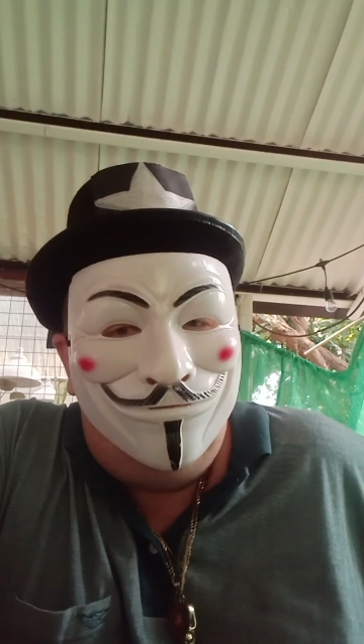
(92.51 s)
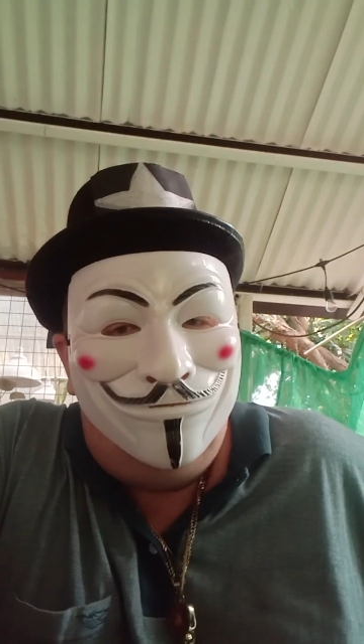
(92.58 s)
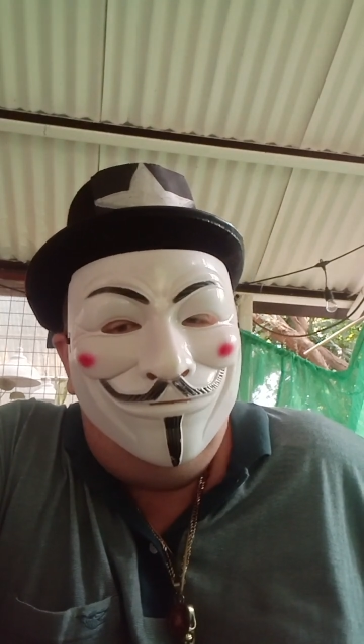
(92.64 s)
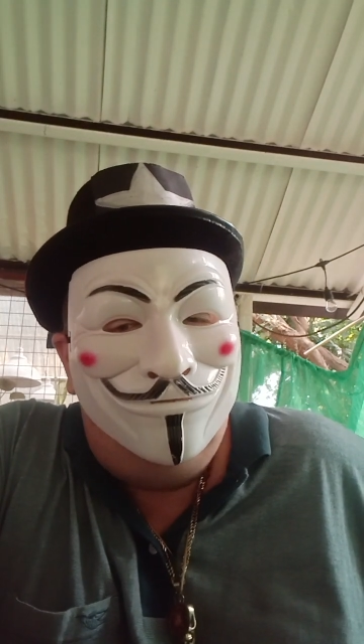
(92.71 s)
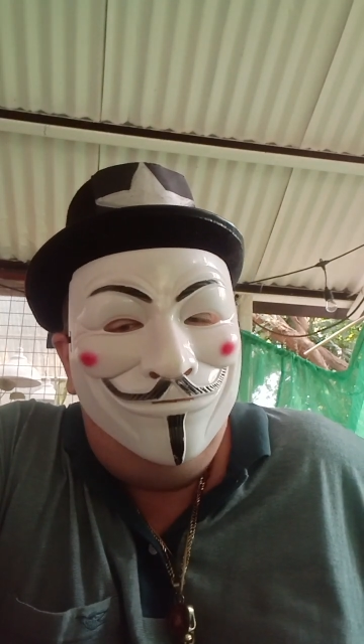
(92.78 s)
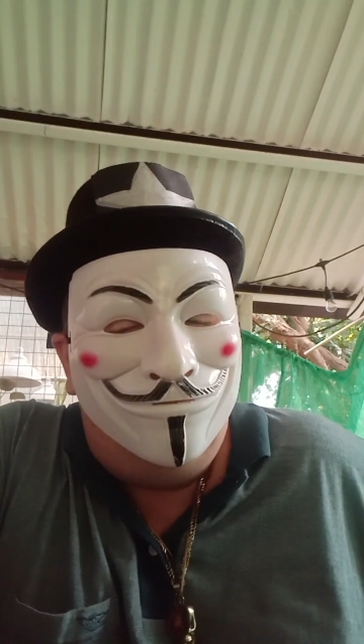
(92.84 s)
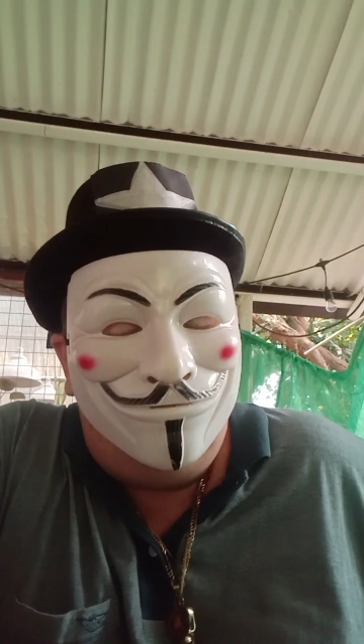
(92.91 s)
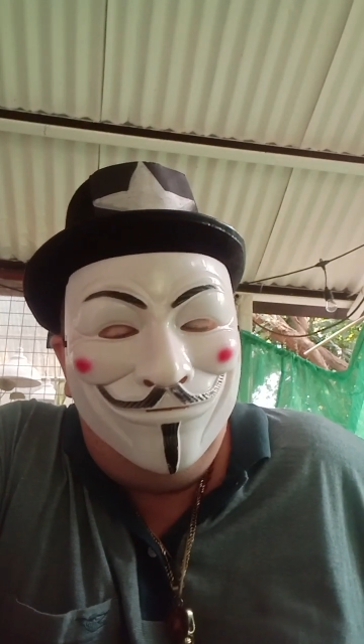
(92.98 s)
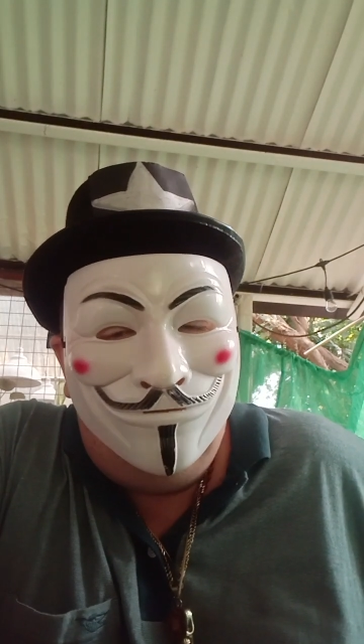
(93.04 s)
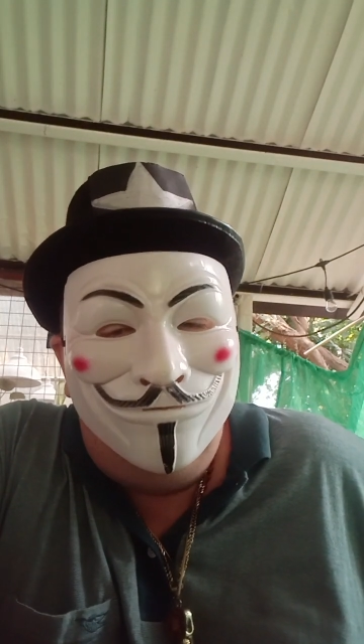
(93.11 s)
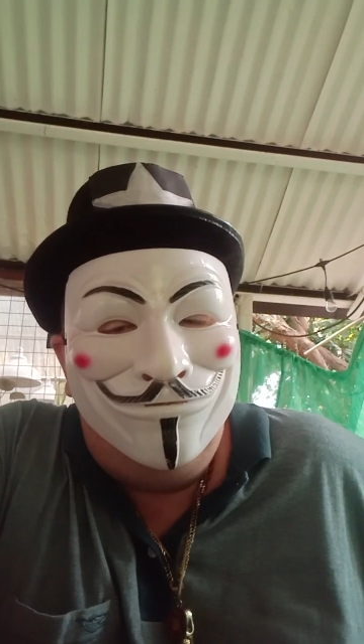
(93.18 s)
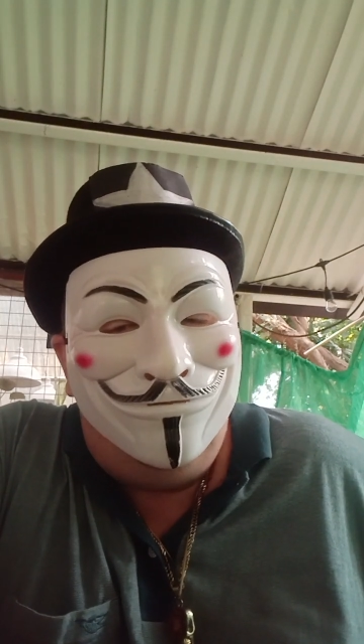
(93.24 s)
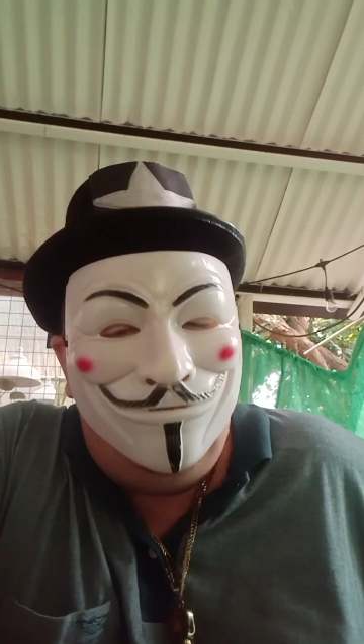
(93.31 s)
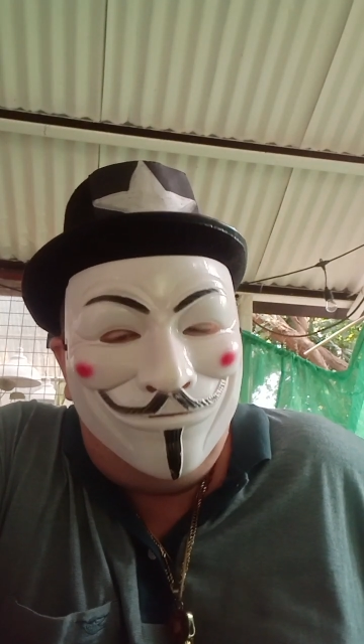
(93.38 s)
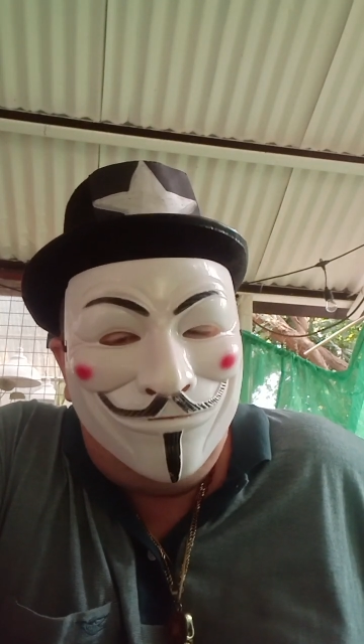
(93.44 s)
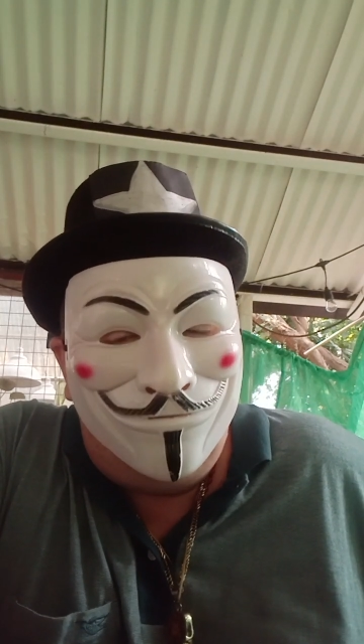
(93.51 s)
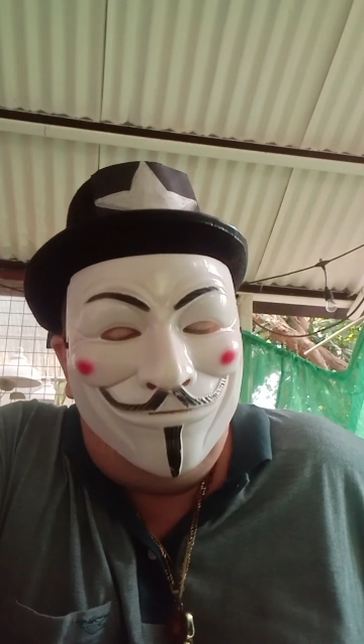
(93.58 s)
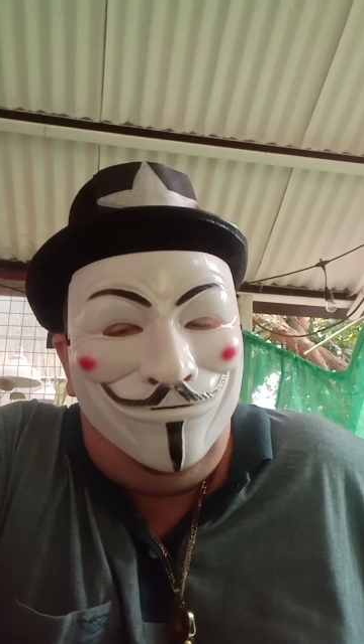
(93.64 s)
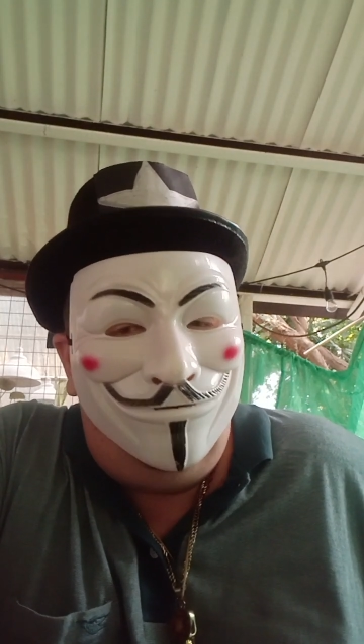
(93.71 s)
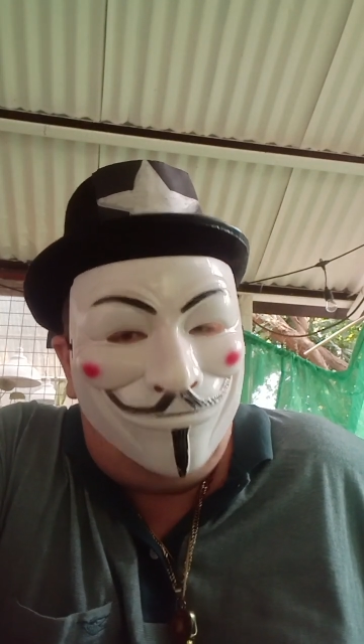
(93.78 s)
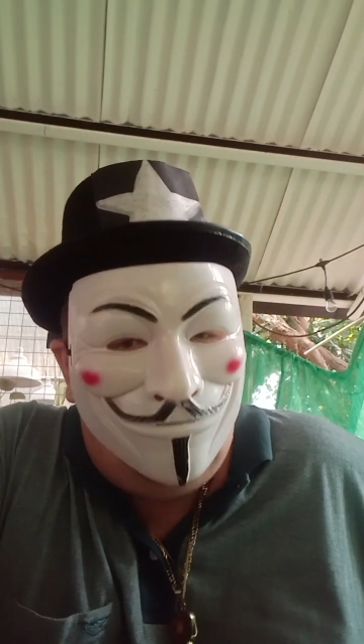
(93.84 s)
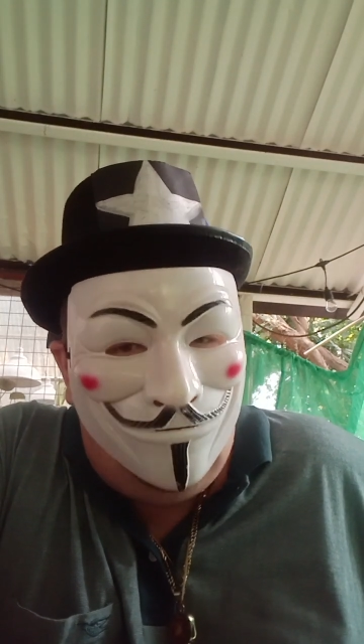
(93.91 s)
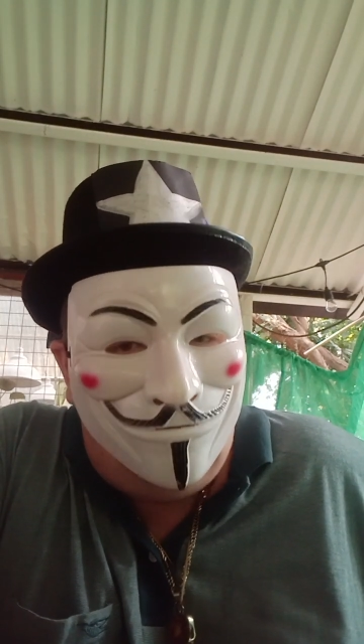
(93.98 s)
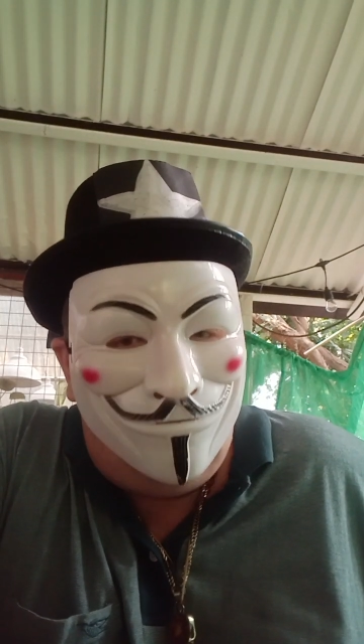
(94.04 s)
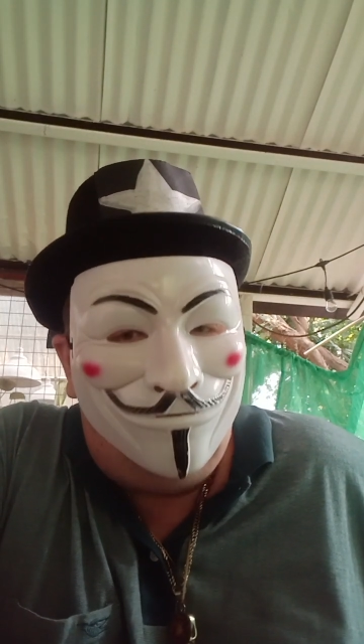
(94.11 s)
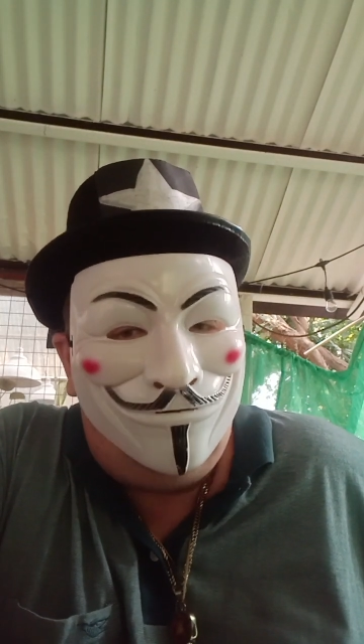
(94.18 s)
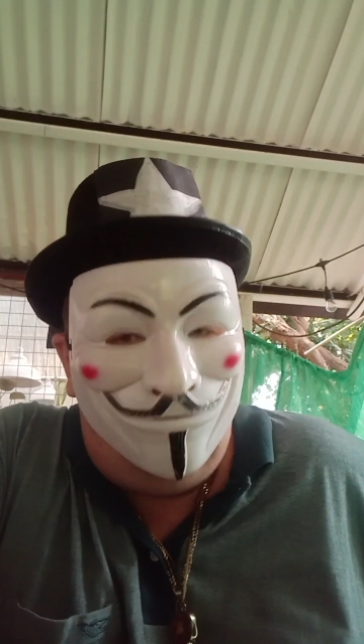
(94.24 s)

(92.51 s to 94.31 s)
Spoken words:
When you see a minor arcana